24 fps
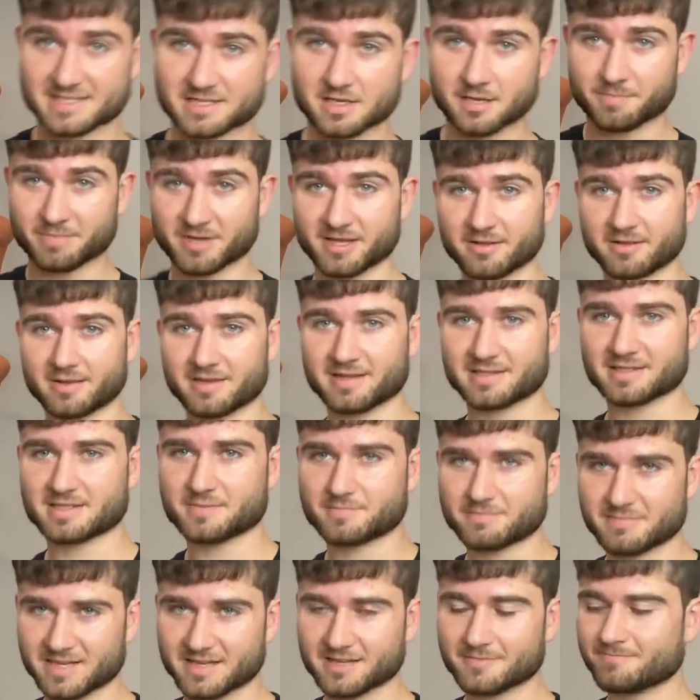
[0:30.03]
appealing to
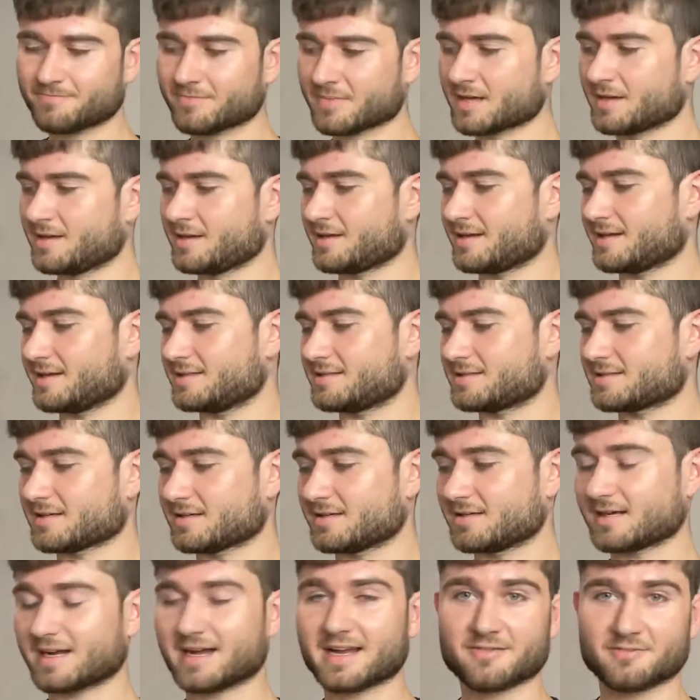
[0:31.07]
me, as
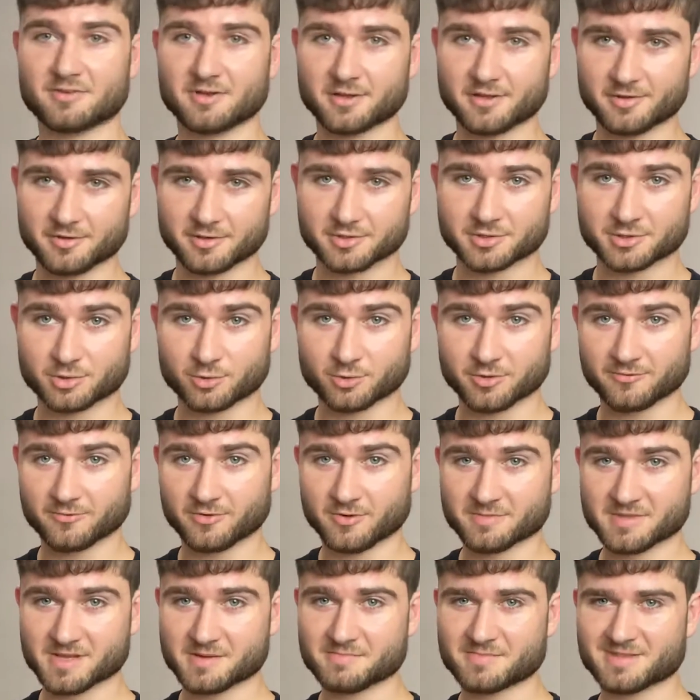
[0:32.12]
I have another sword from
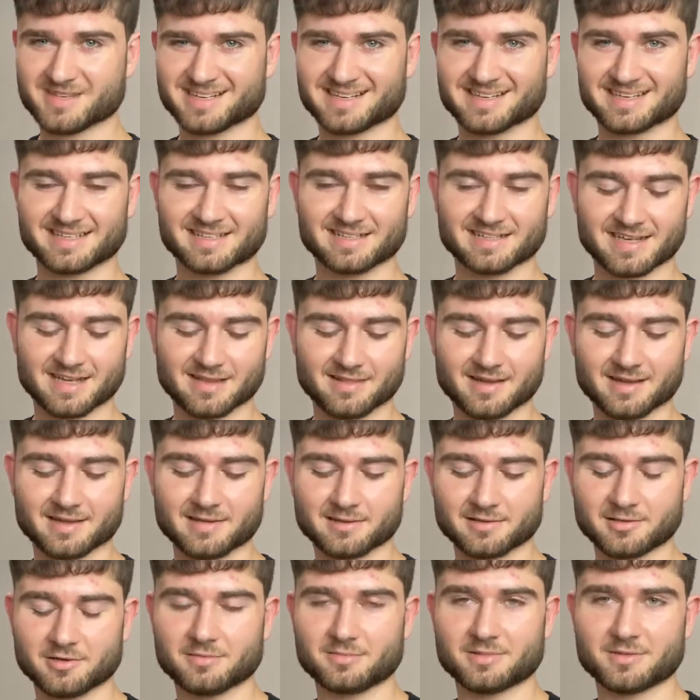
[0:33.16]
them that I like a
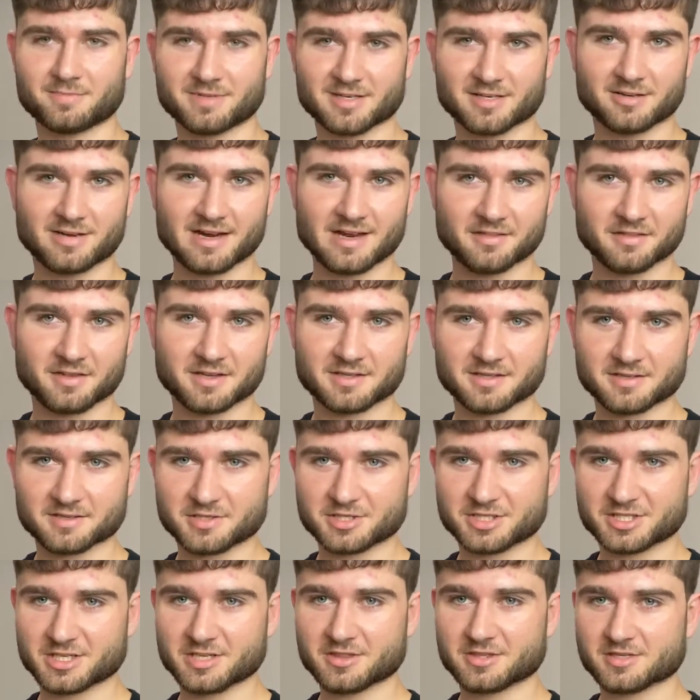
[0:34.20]
little bit better how they did the
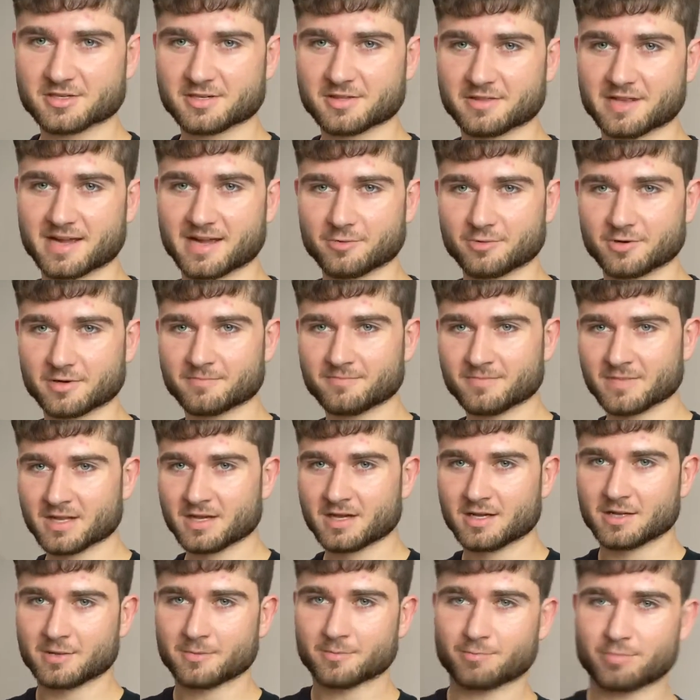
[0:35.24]
sheaths on that one.
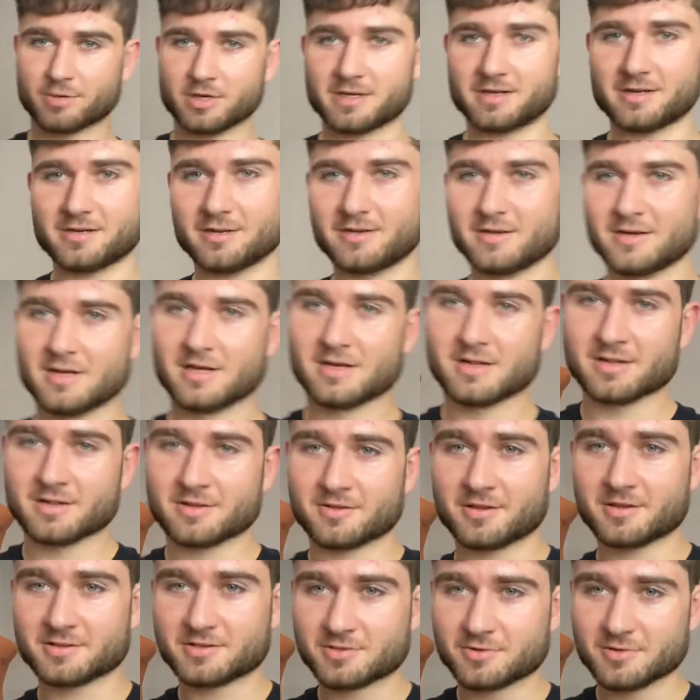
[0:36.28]
But
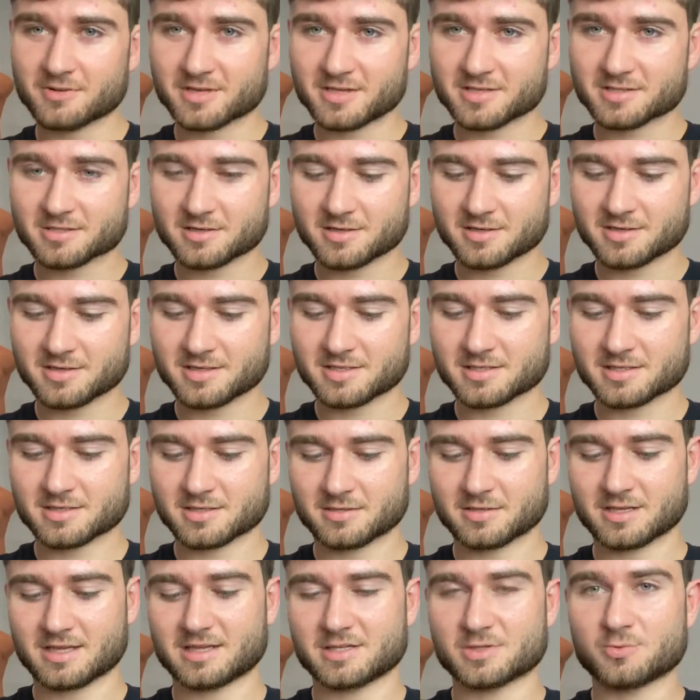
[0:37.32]
the two things on this
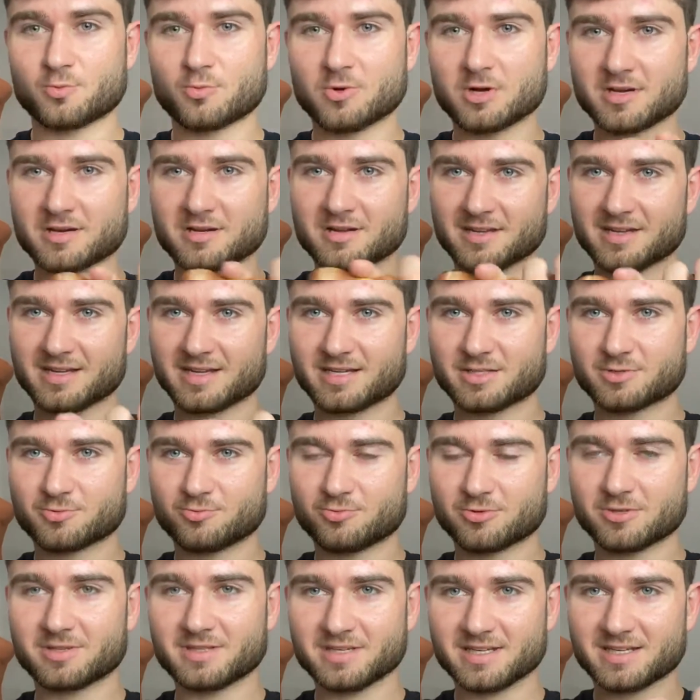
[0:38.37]
is, one, it's
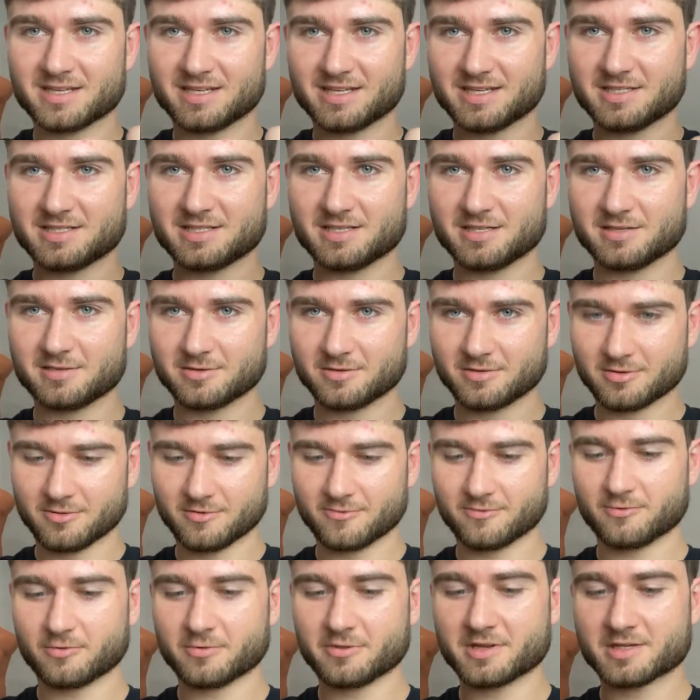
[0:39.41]
really easy
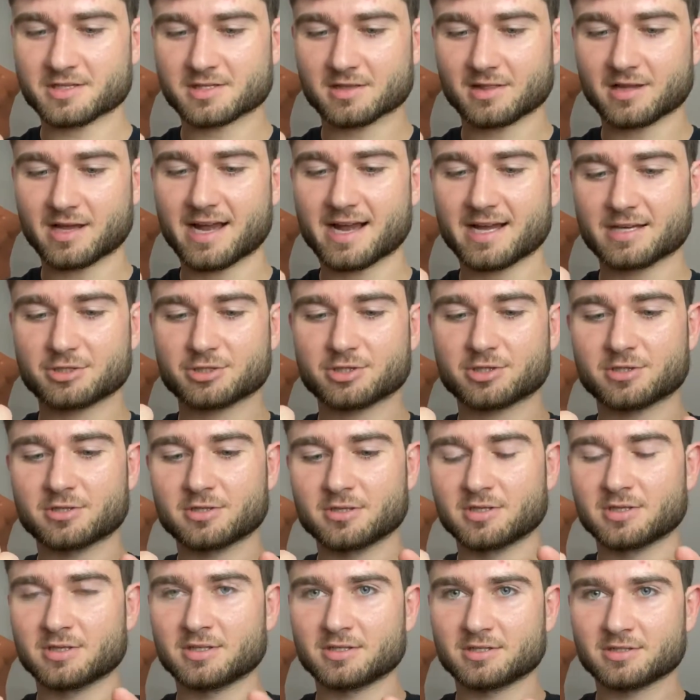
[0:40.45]
for this latch
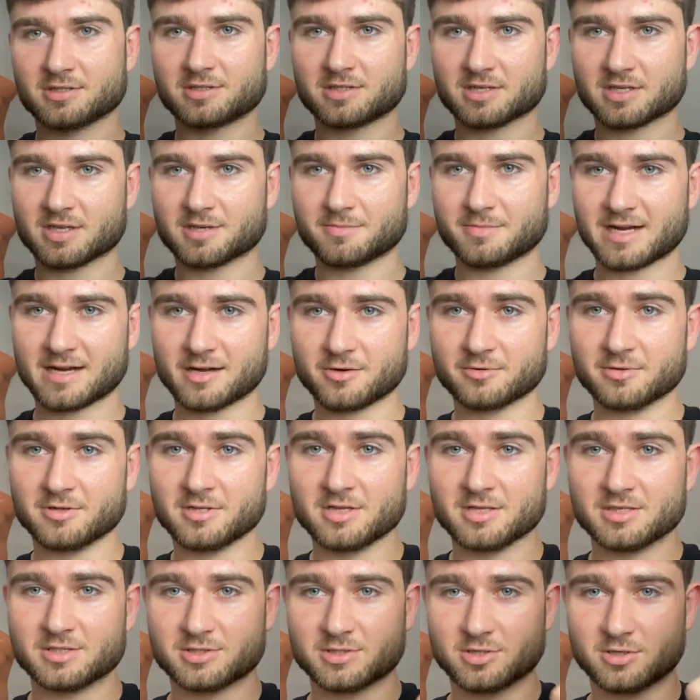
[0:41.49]
to come out.
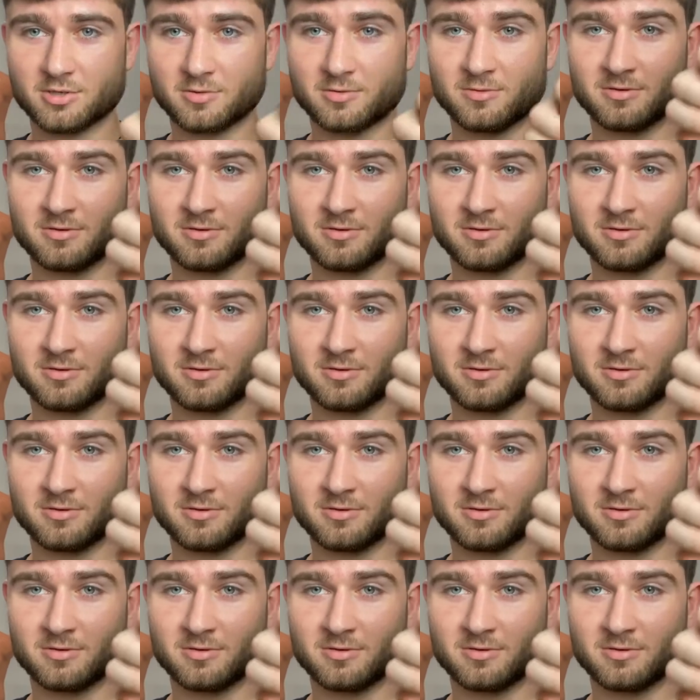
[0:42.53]
So